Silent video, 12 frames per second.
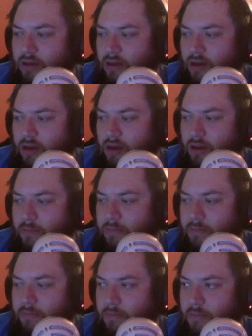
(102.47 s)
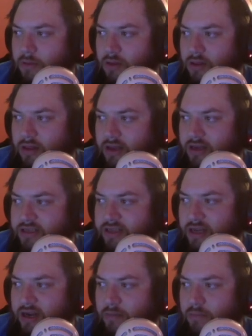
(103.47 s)
Um, let us
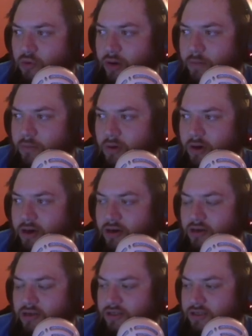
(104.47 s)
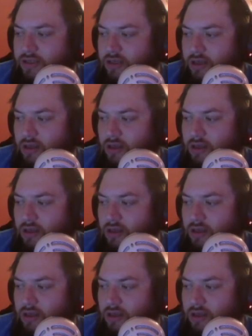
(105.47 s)
set up quick prayers.